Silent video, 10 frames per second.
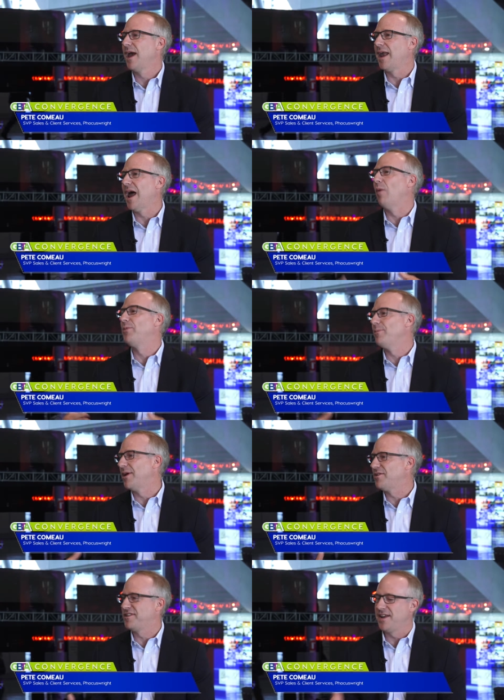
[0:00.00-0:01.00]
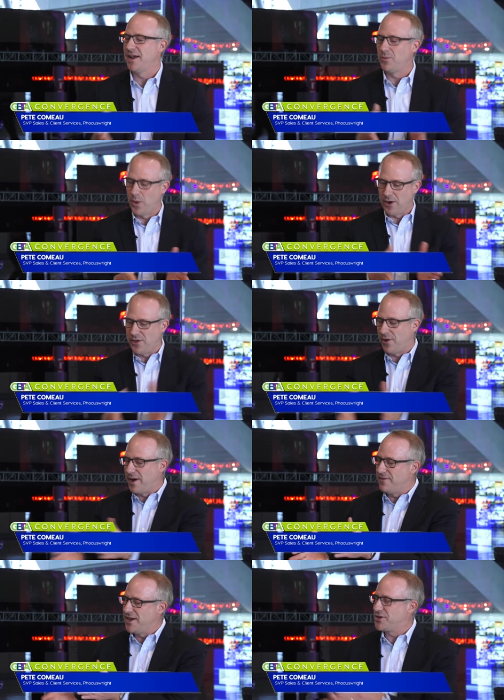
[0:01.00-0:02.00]
help them understand where their
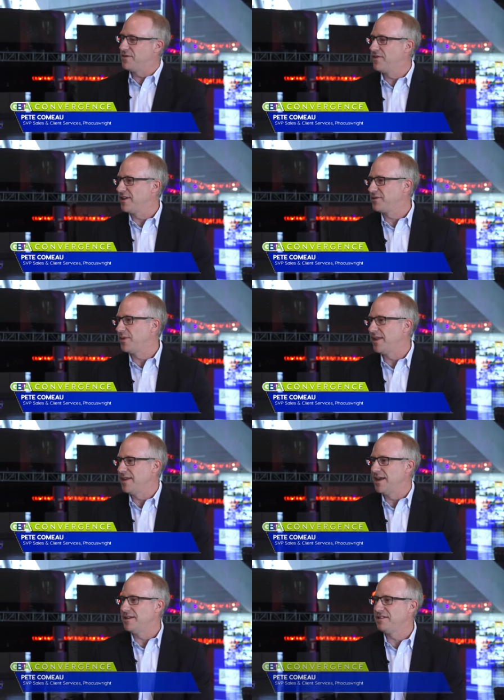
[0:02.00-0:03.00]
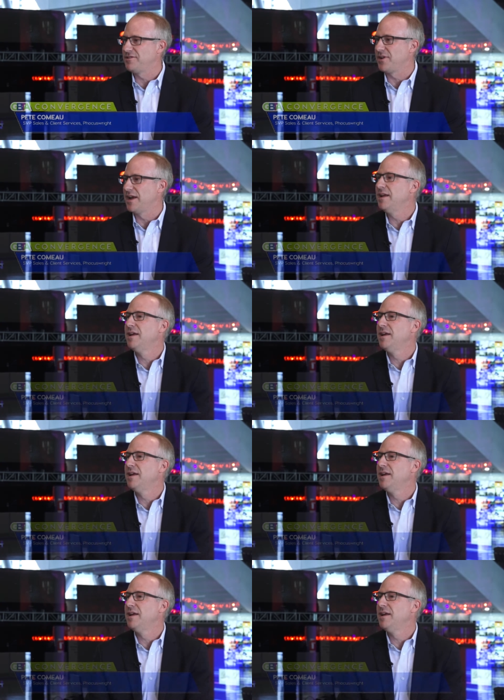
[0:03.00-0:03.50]
innovation fits within the industry.